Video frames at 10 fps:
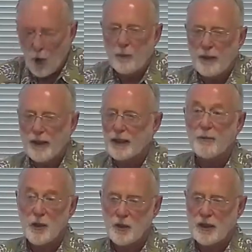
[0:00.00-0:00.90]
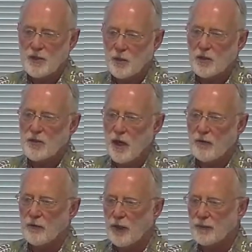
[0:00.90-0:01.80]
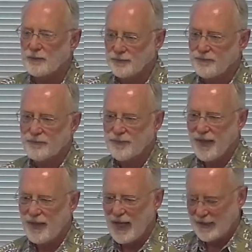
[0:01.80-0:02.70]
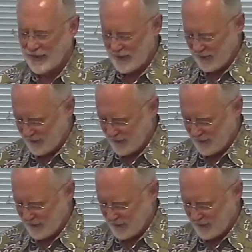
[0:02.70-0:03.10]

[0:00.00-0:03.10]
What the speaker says: open and community source software. Thanks.